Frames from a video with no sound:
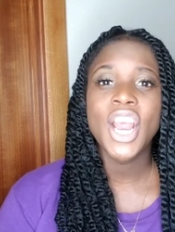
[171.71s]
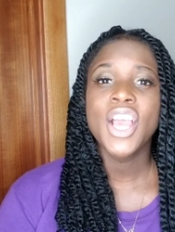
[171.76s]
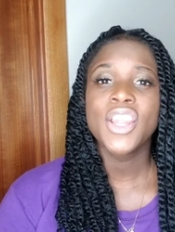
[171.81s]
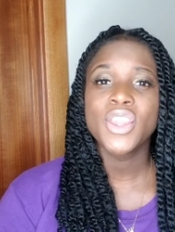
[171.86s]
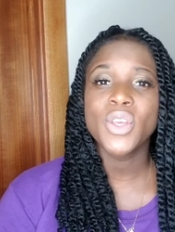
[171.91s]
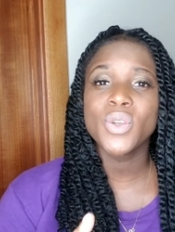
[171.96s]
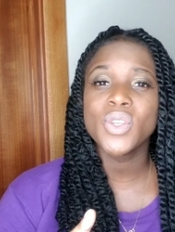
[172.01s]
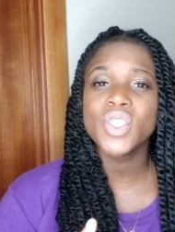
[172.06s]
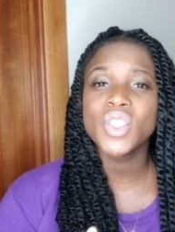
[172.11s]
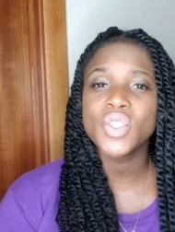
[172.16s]

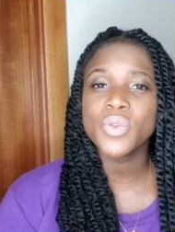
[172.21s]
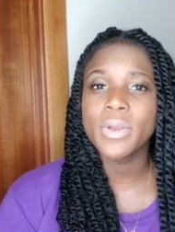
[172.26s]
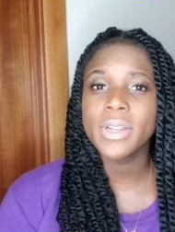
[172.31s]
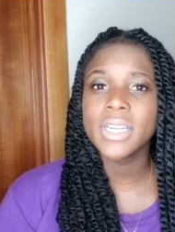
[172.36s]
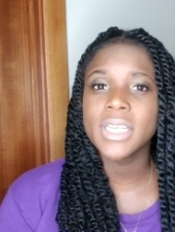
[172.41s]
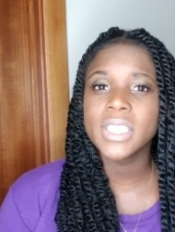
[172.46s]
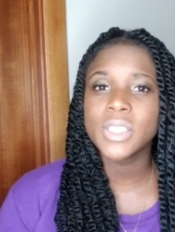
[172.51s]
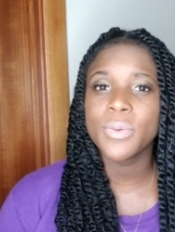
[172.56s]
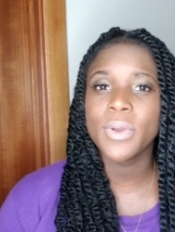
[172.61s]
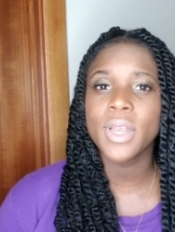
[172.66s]
those
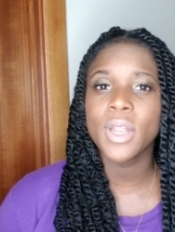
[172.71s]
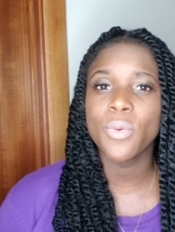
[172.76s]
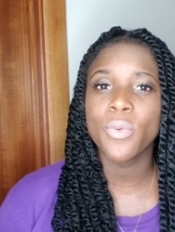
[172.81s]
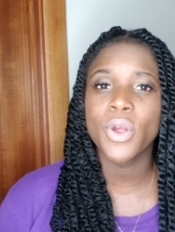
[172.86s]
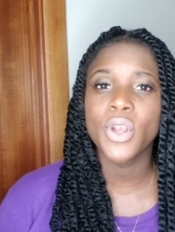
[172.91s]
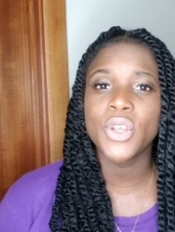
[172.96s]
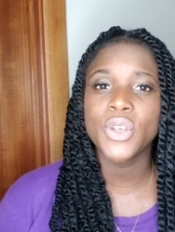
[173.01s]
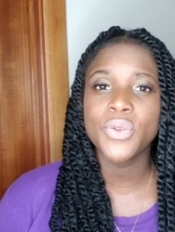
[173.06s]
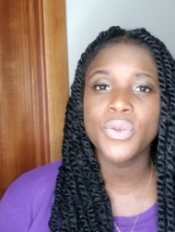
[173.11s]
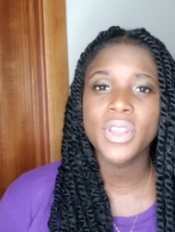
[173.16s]
twenty
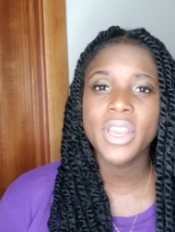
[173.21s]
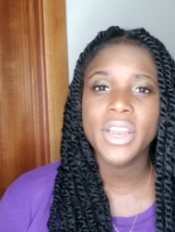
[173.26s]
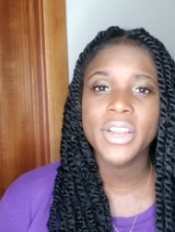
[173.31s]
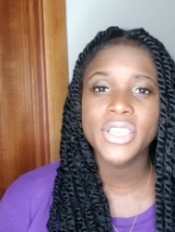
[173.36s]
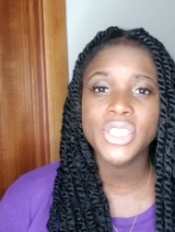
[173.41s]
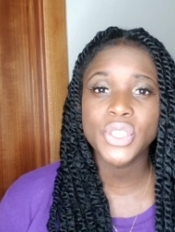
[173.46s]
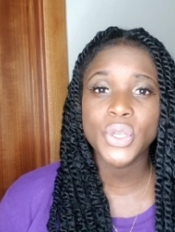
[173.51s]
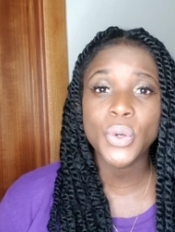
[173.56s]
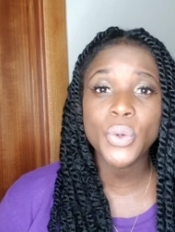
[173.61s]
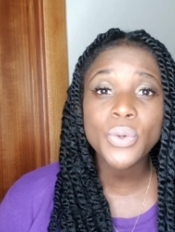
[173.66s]
twenty-one New
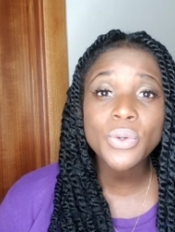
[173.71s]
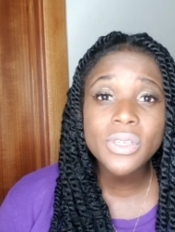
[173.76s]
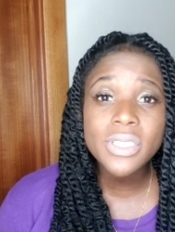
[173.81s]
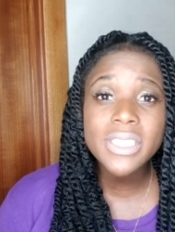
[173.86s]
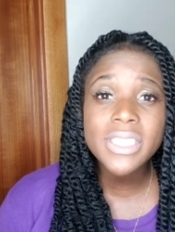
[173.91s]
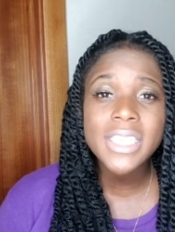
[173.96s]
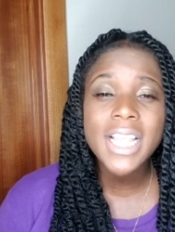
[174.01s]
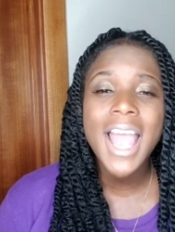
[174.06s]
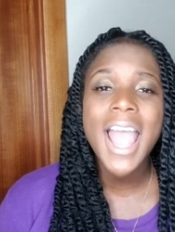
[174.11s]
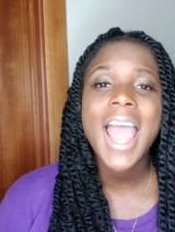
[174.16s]
Year's
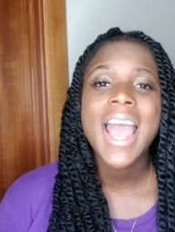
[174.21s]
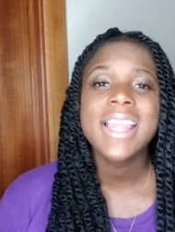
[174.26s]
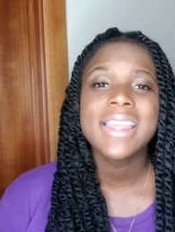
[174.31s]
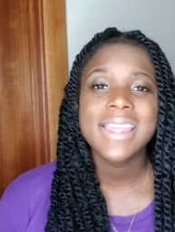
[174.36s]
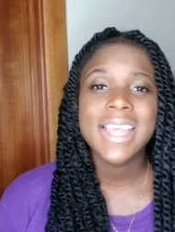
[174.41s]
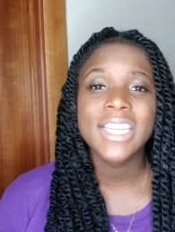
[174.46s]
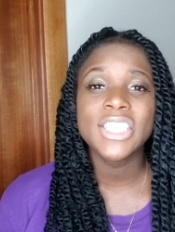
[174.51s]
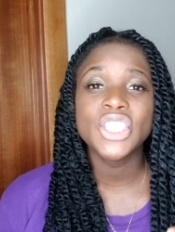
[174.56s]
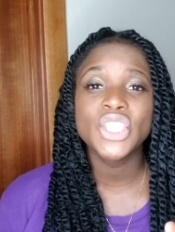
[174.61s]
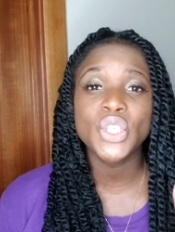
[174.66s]
goals,
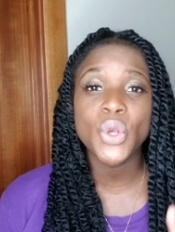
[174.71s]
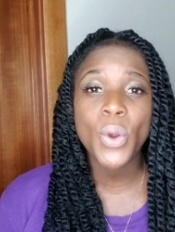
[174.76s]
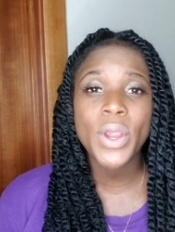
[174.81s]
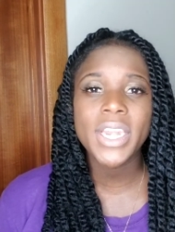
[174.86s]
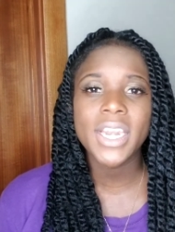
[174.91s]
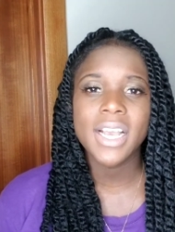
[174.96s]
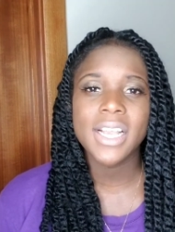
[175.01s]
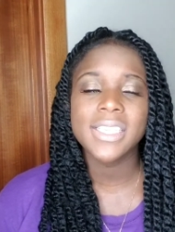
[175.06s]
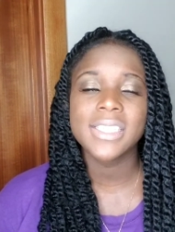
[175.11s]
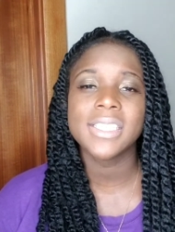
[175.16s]
then join
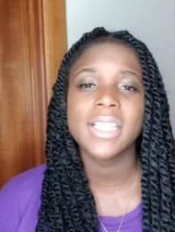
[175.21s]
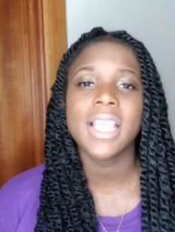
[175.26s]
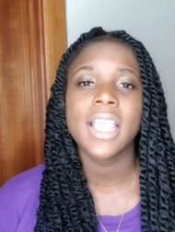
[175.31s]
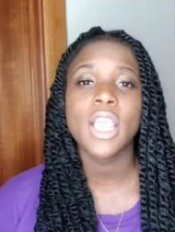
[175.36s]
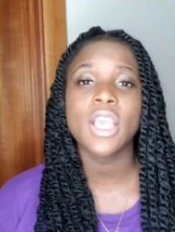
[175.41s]
us.